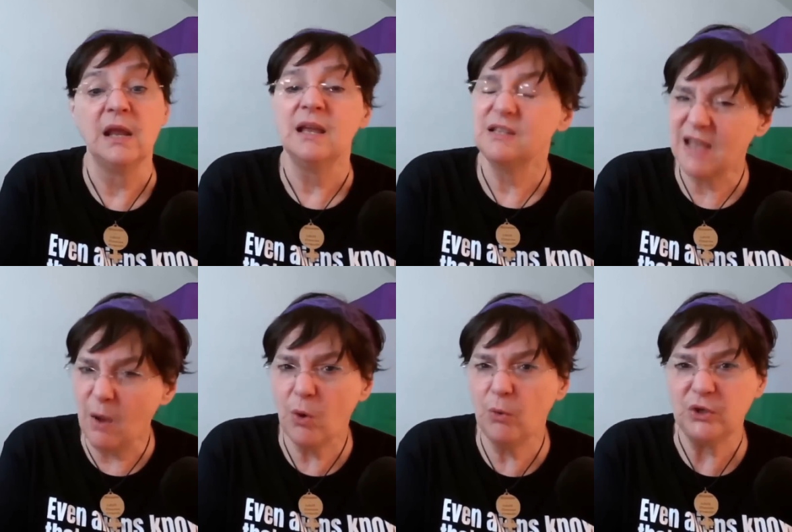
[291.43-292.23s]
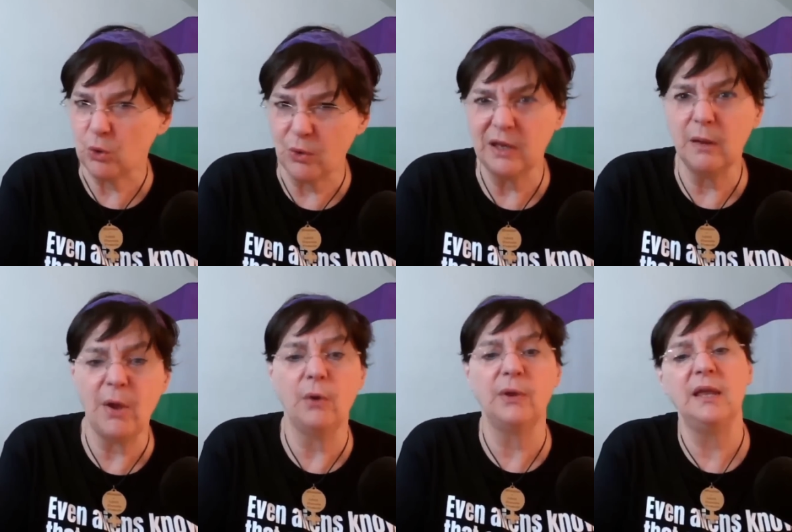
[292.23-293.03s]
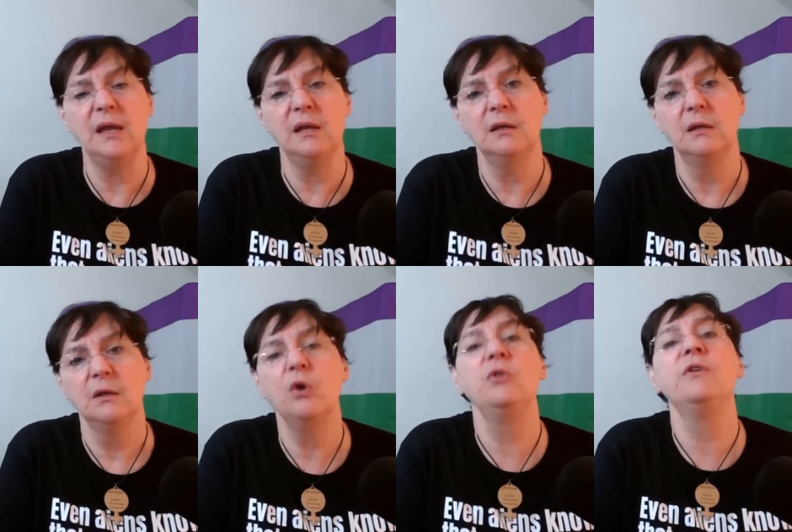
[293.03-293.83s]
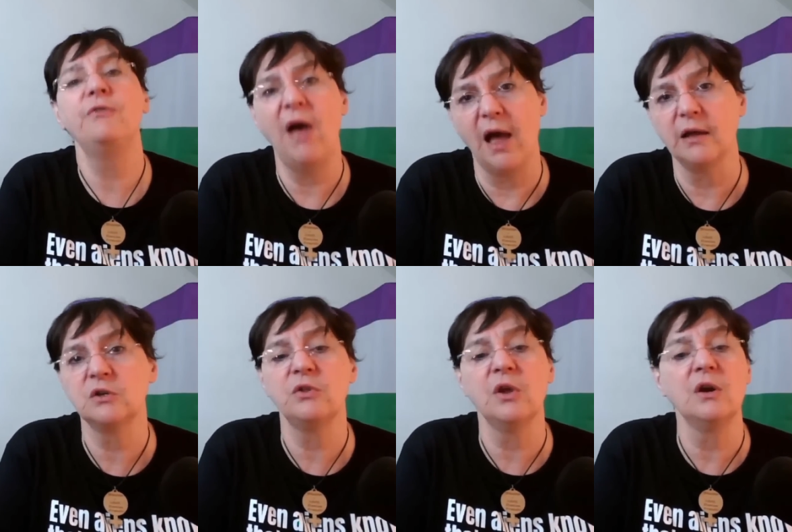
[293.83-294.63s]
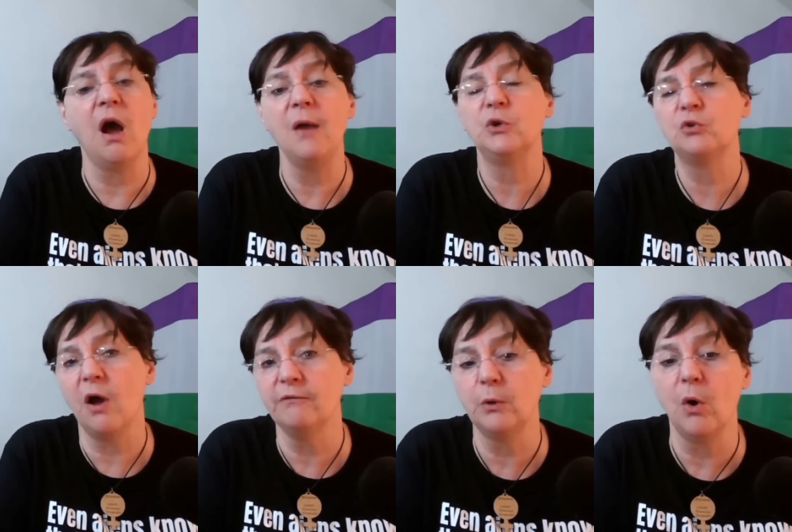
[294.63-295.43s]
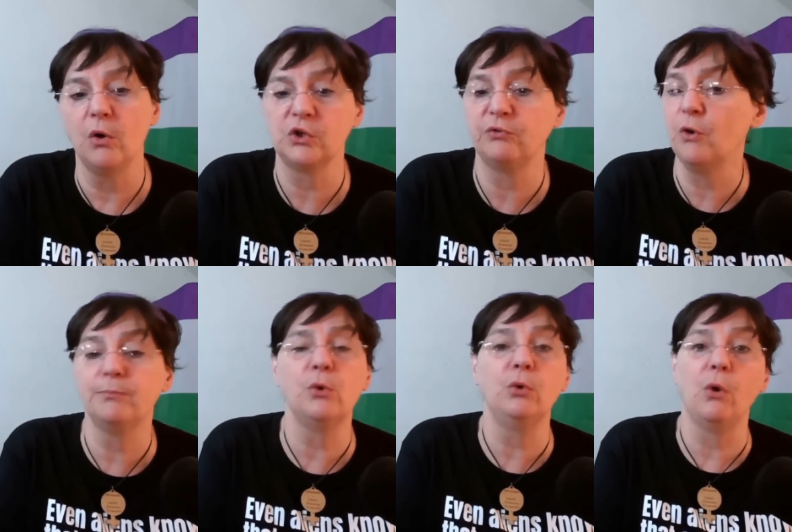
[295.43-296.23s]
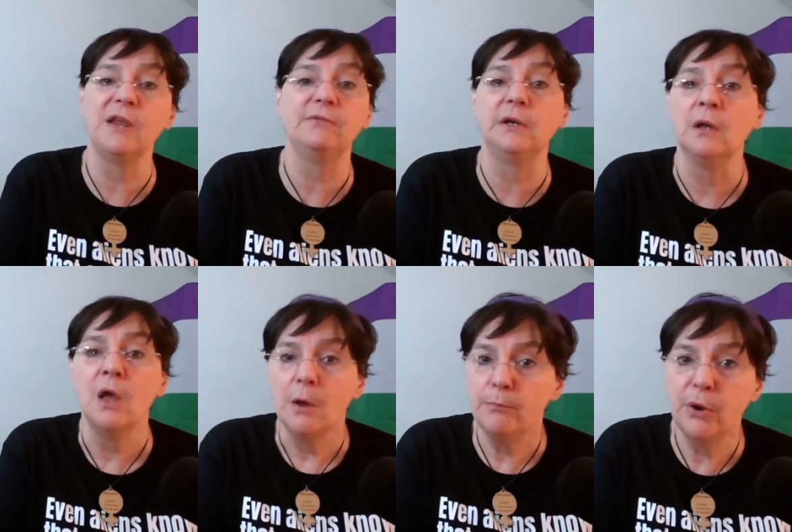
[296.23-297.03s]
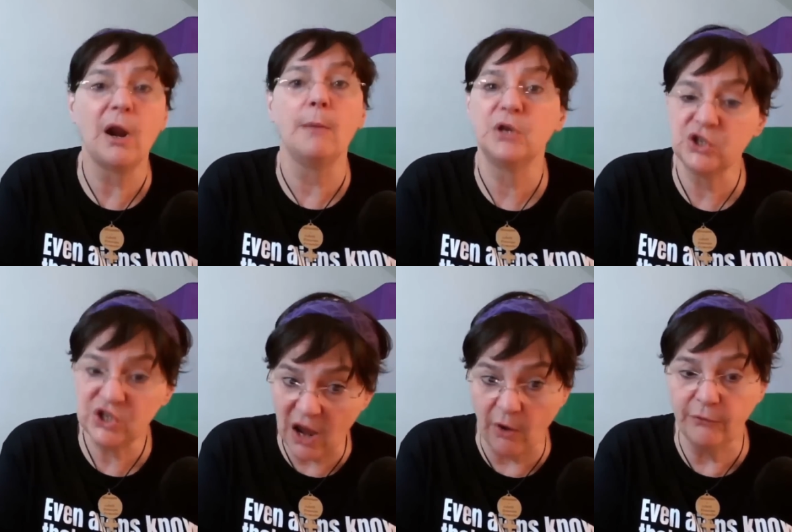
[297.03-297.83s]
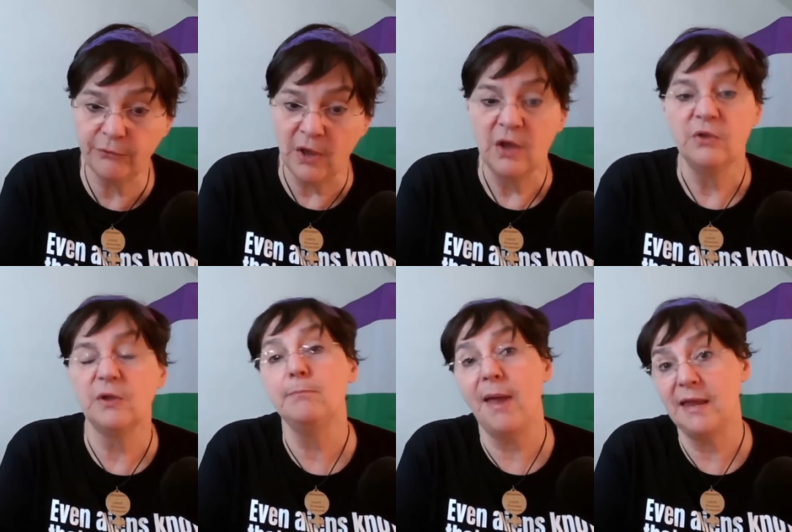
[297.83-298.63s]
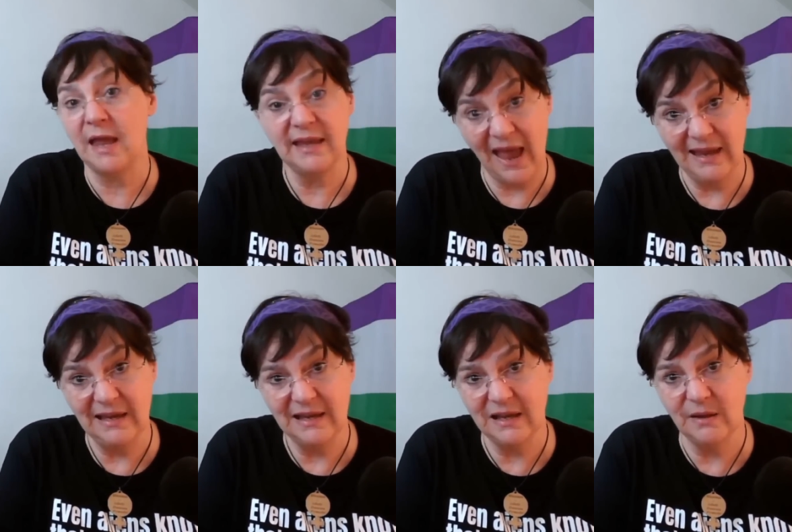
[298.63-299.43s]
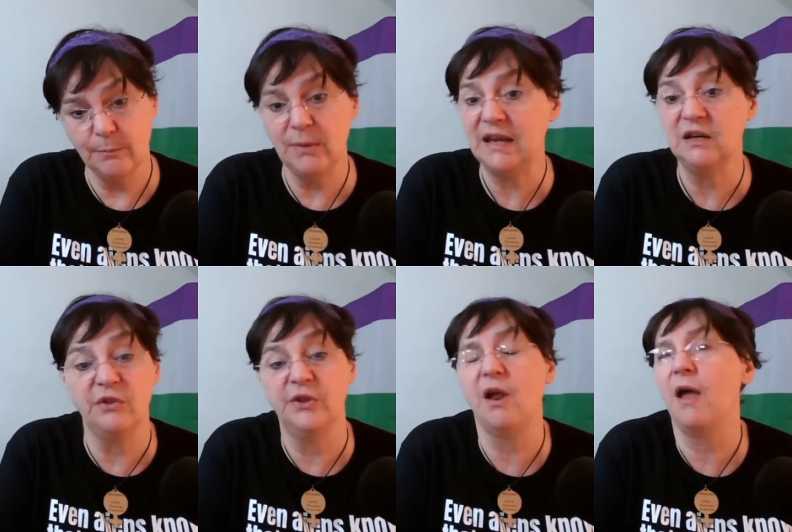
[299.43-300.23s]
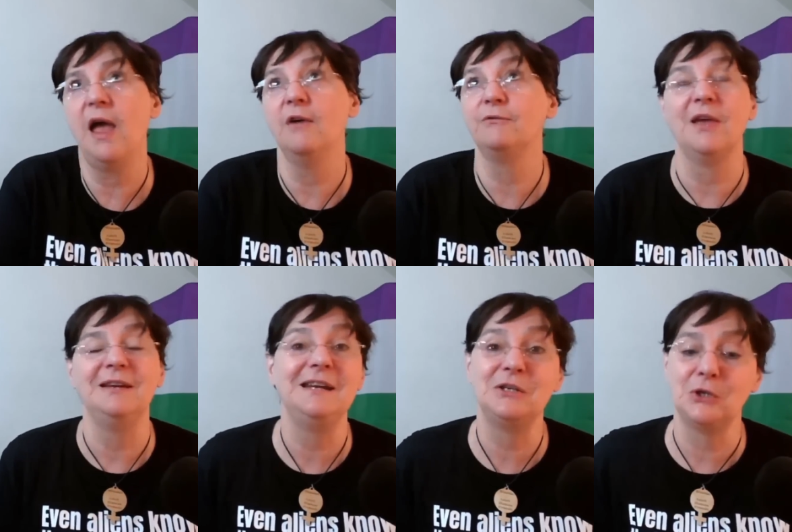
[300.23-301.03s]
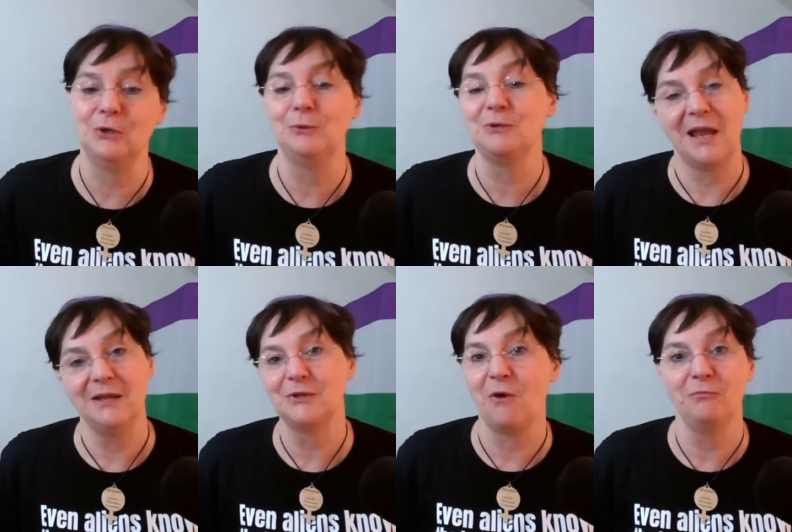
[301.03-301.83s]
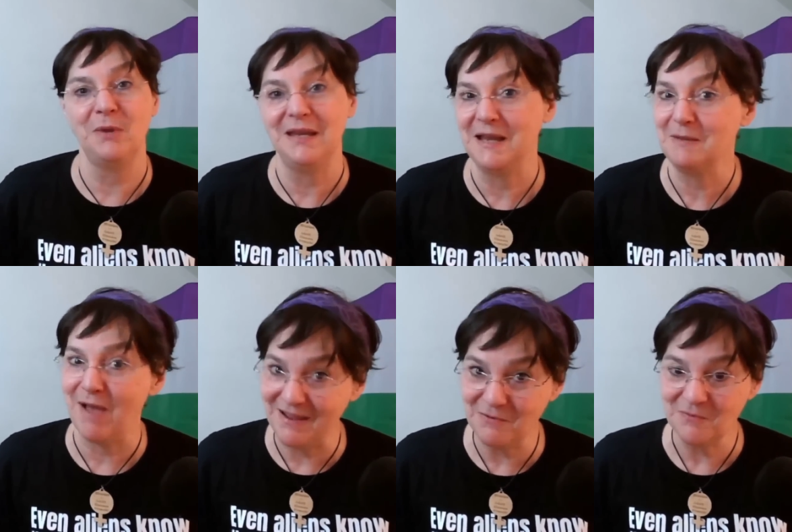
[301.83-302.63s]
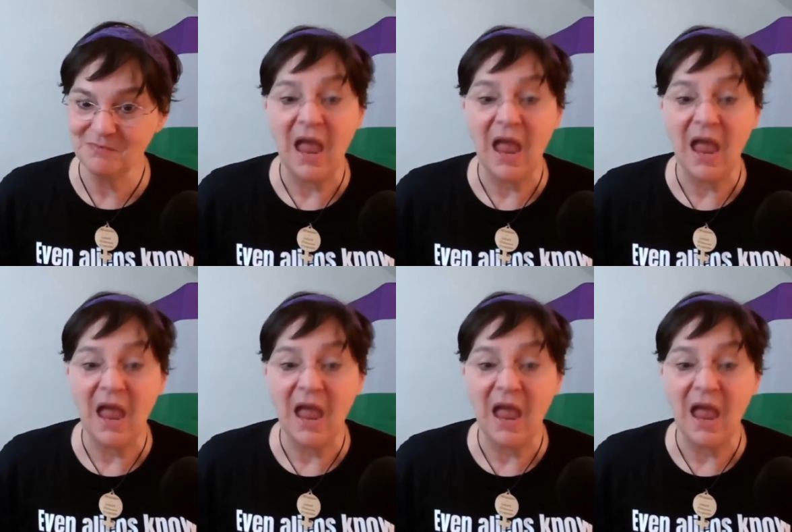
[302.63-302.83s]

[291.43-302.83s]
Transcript: Is that what we're talking about here? Could the fact that I would rather watch football or even put up a shelf than bake a cake mean that I have an internal sense of being male?